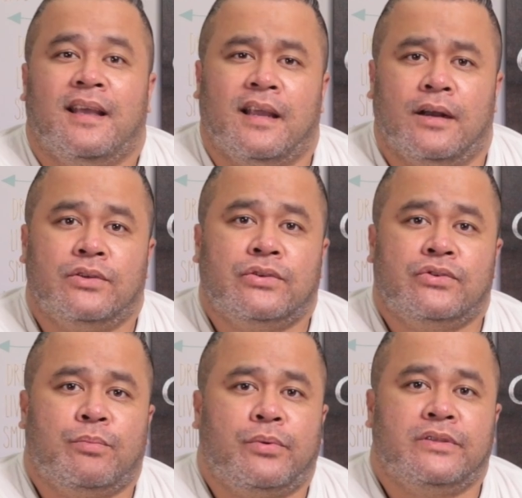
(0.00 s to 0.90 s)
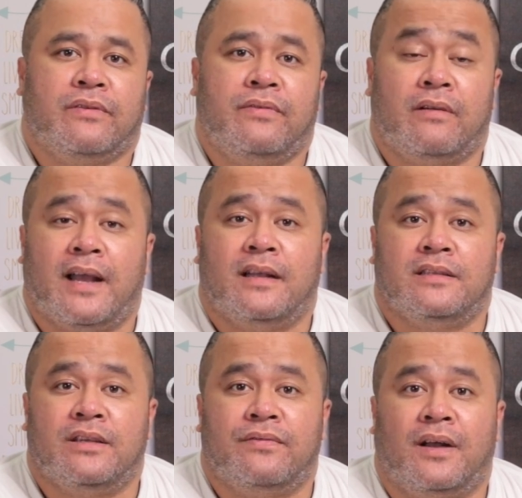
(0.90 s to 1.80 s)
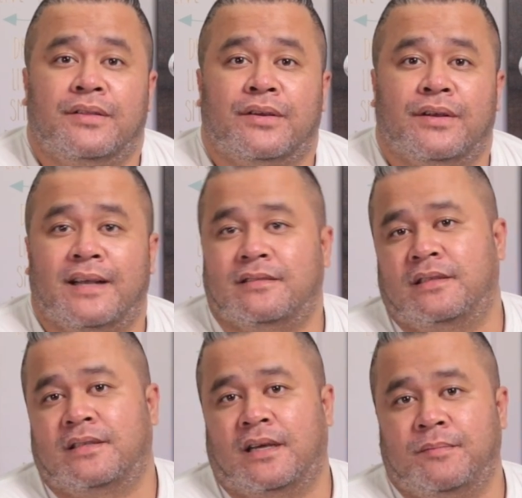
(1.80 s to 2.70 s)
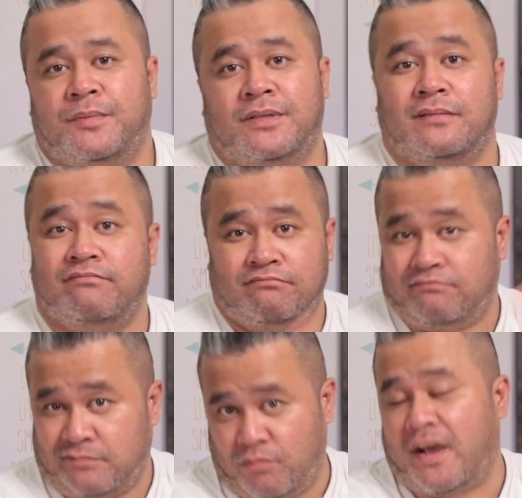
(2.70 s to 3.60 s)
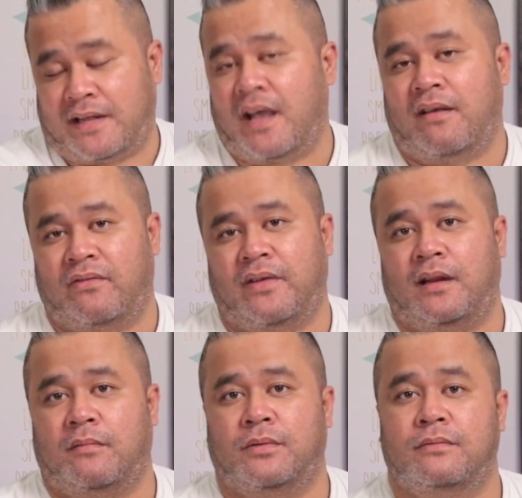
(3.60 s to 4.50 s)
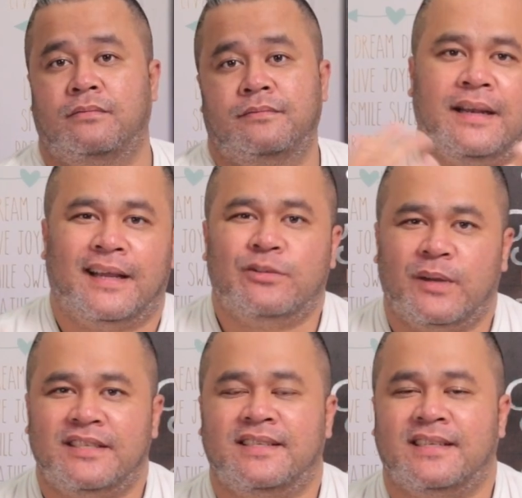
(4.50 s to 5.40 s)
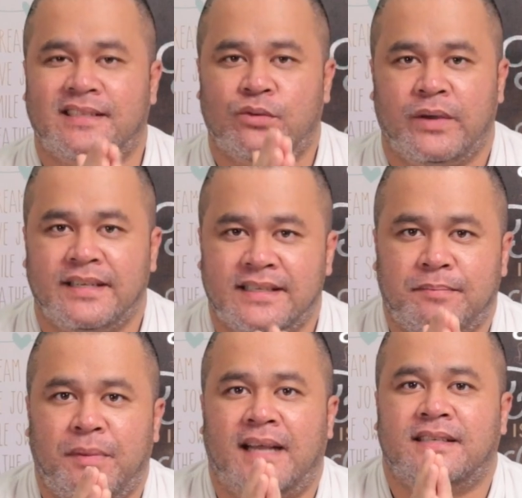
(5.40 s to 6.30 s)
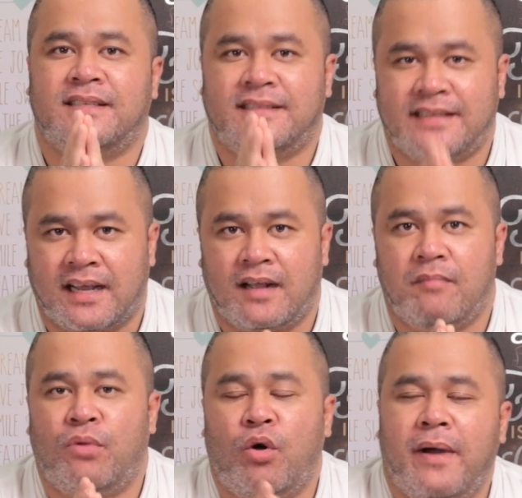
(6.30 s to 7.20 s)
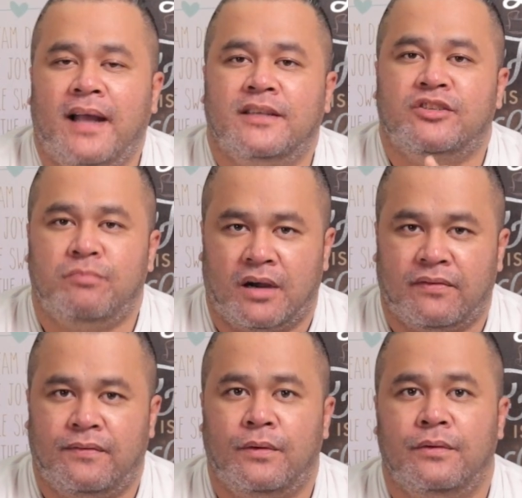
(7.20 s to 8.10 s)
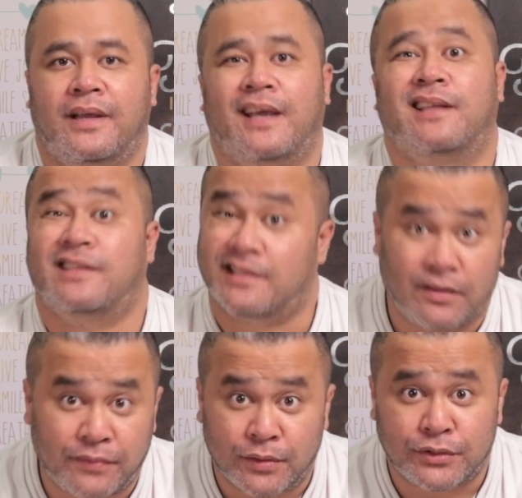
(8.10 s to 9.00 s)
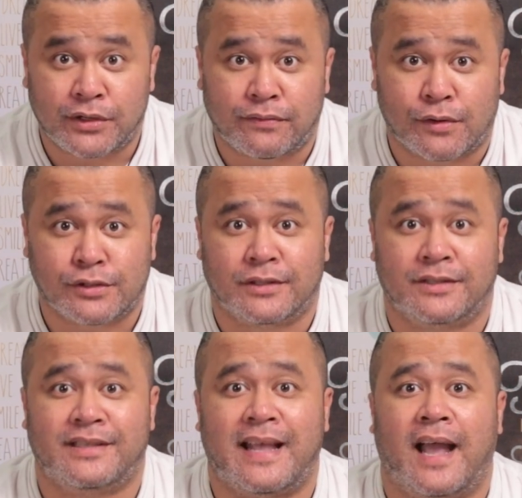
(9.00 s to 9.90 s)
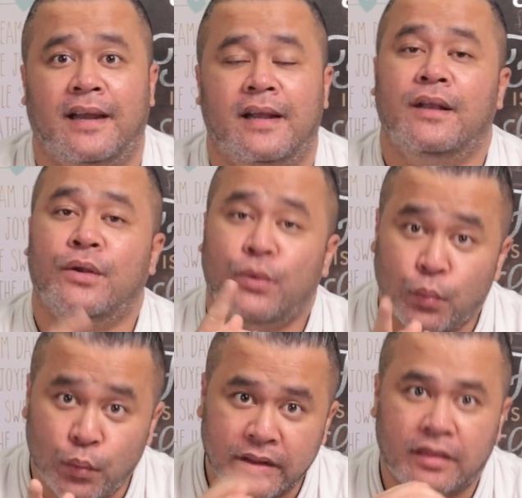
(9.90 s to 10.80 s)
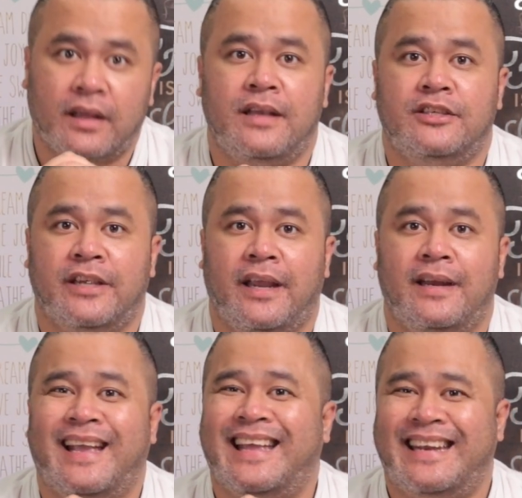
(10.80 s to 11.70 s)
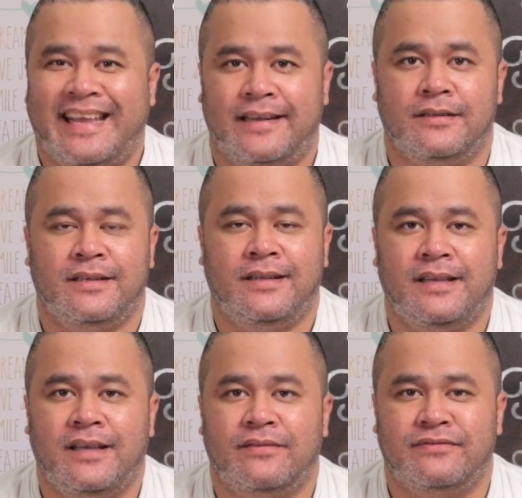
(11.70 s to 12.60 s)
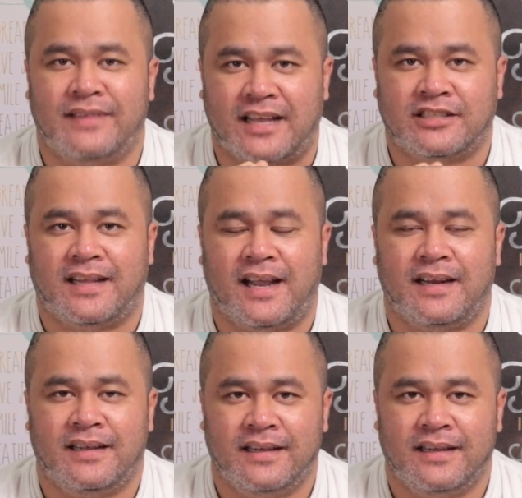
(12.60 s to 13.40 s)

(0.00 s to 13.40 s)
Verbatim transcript: It also supports a variety of other SD types you might have available. Next one is the Swiss Plus Tech Mobile Smartphone and Cell Phone Universal Stand with keychain and LED flashlight.